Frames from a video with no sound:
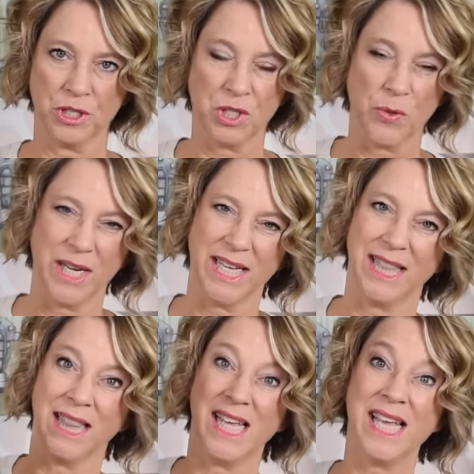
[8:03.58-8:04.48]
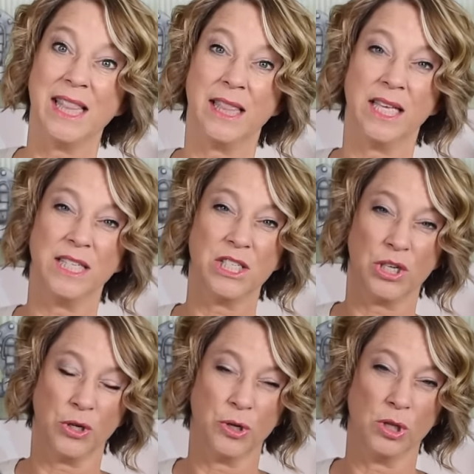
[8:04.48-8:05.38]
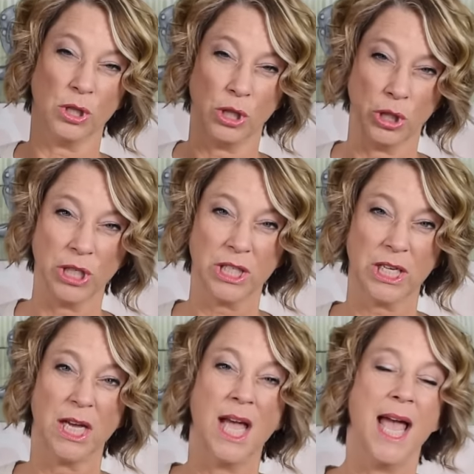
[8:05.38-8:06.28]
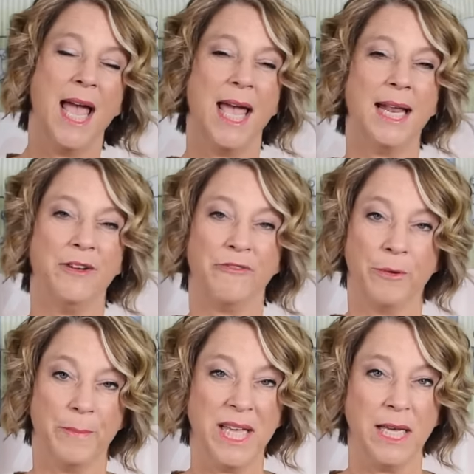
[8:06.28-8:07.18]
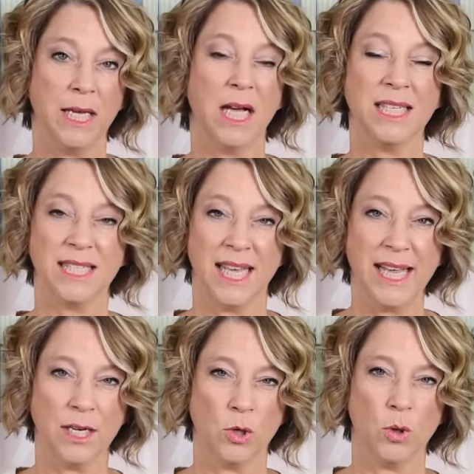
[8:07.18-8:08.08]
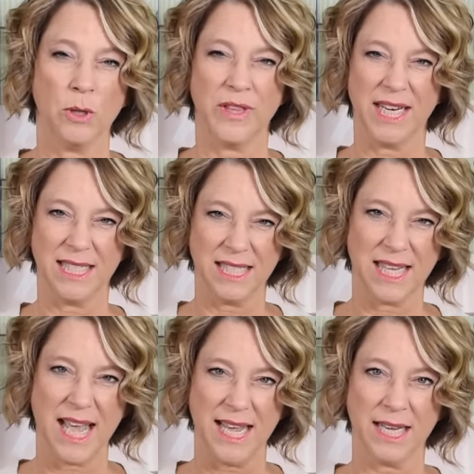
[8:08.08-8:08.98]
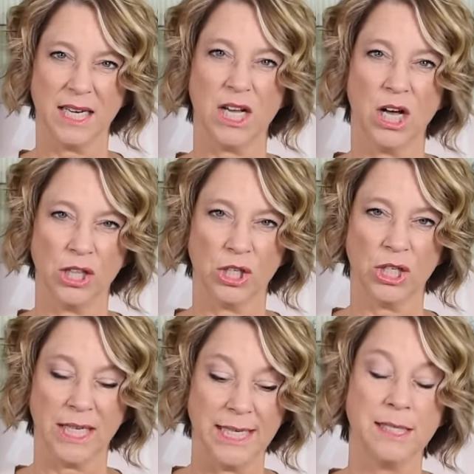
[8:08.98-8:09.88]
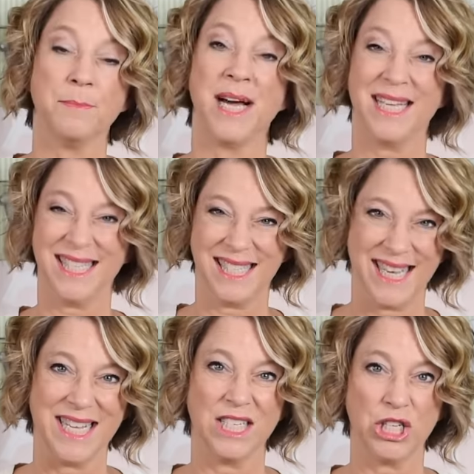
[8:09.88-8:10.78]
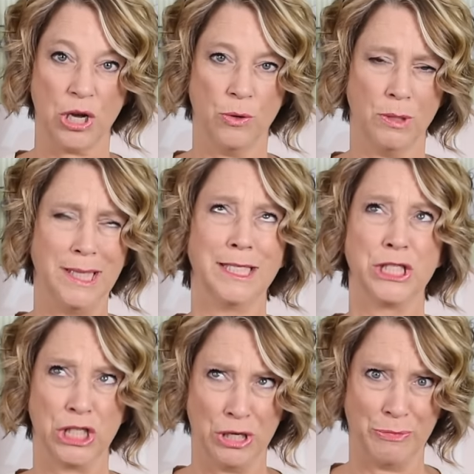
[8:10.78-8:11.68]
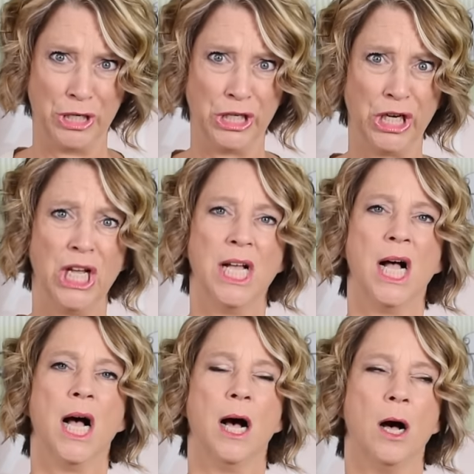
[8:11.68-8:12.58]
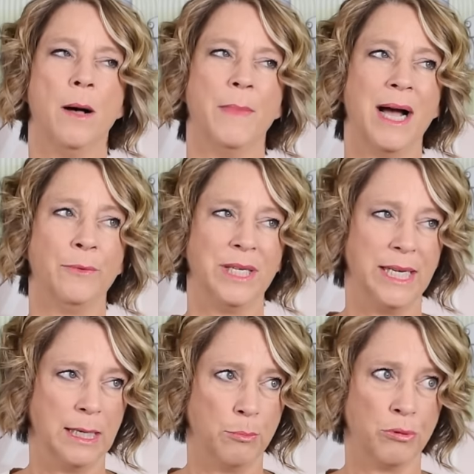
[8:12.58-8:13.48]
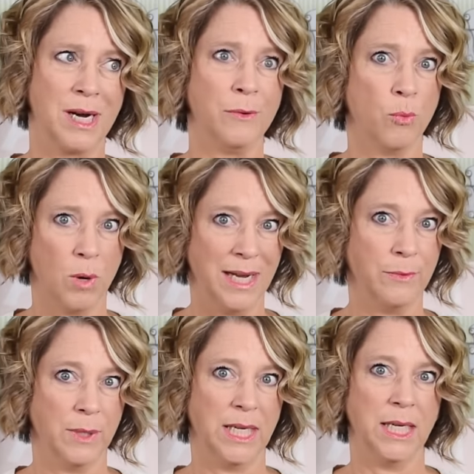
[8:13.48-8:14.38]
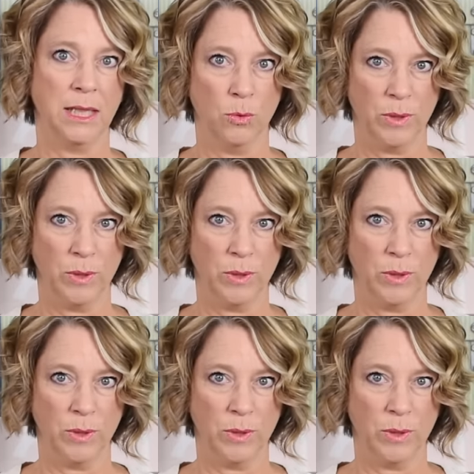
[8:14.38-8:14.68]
so that it lengthens your look. And for me, a sandal that is tan color is my skin tone in the summer. I would need a bright white one in the